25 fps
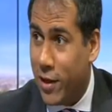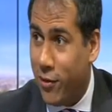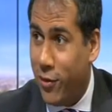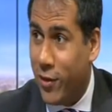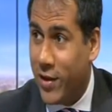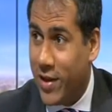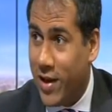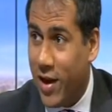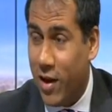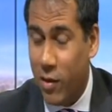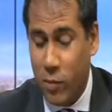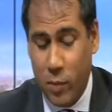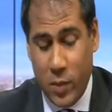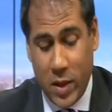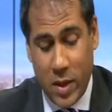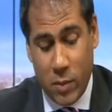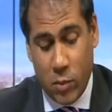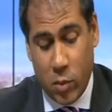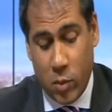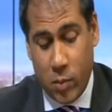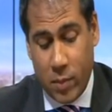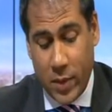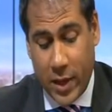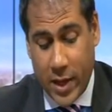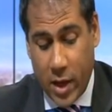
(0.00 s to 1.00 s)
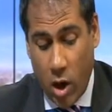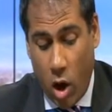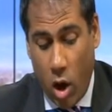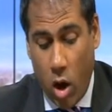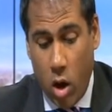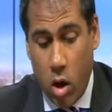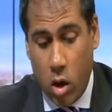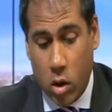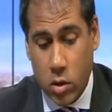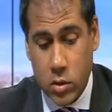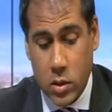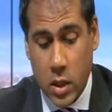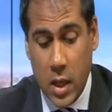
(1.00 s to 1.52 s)
for young people,
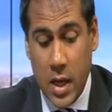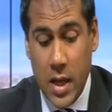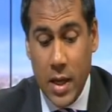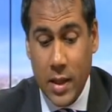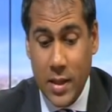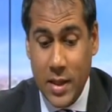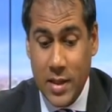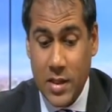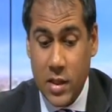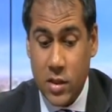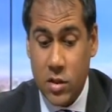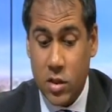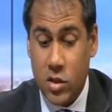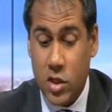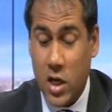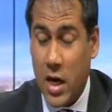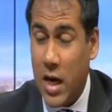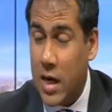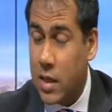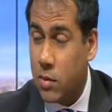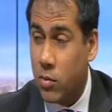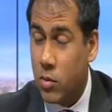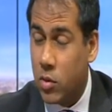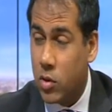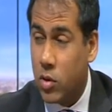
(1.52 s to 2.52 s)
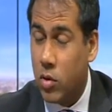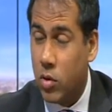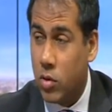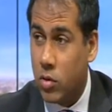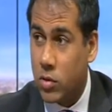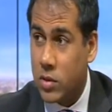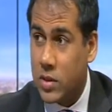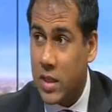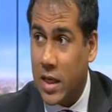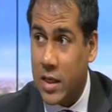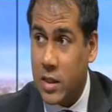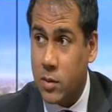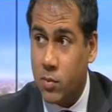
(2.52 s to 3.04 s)
because this is a charitable
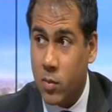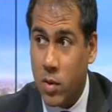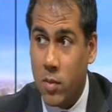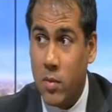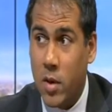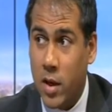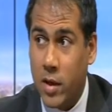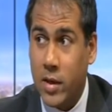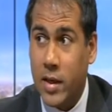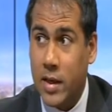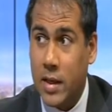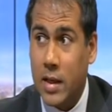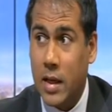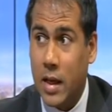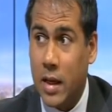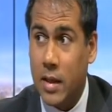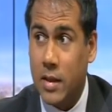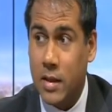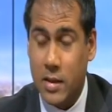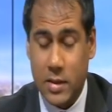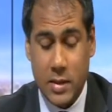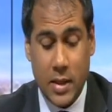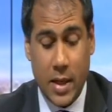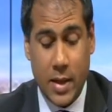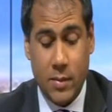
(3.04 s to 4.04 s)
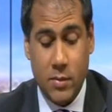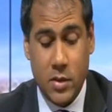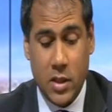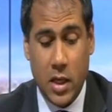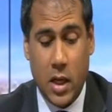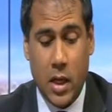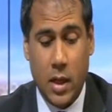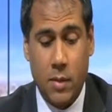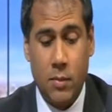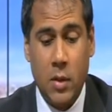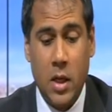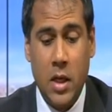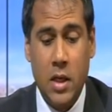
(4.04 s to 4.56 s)
cause that he's promoting at the same
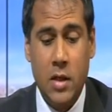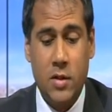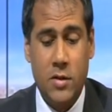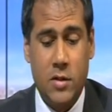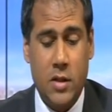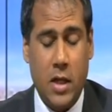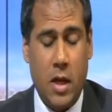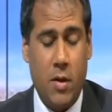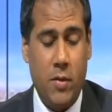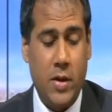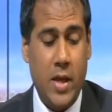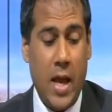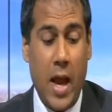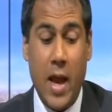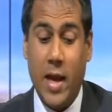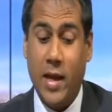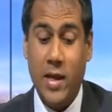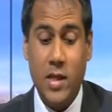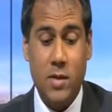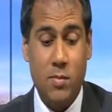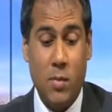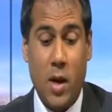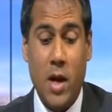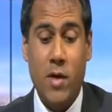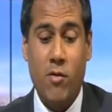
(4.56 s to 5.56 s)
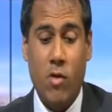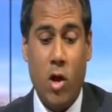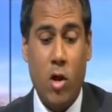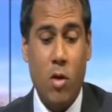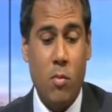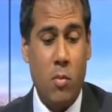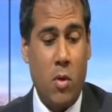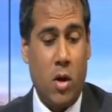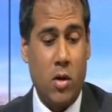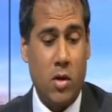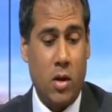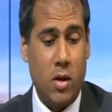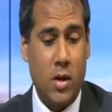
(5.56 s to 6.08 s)
time. So, yeah, he's my role
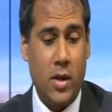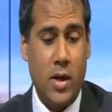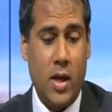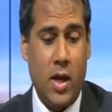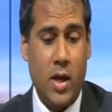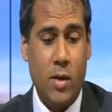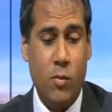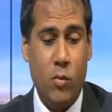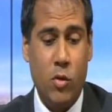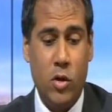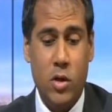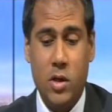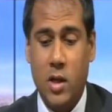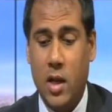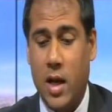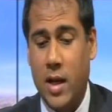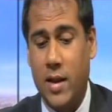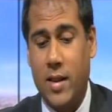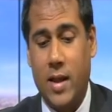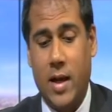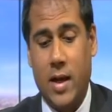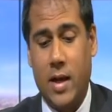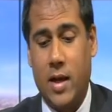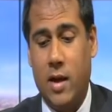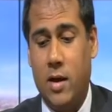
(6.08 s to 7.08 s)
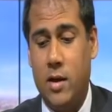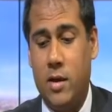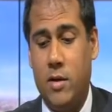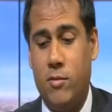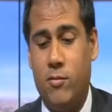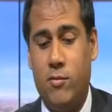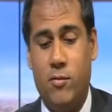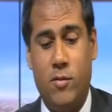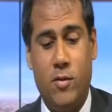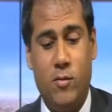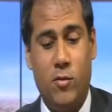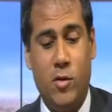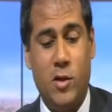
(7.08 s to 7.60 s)
model, and I would like that kind of
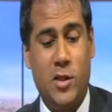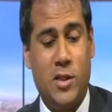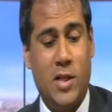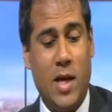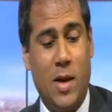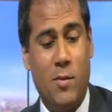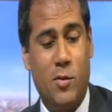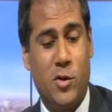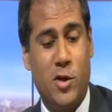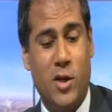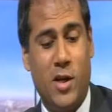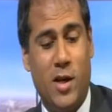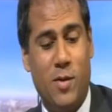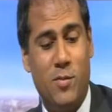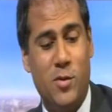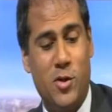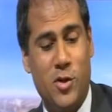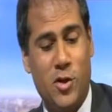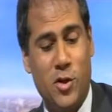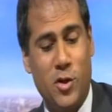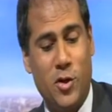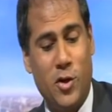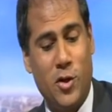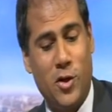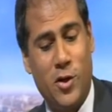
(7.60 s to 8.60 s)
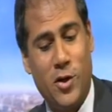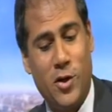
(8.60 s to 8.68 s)
reception, I'm sure.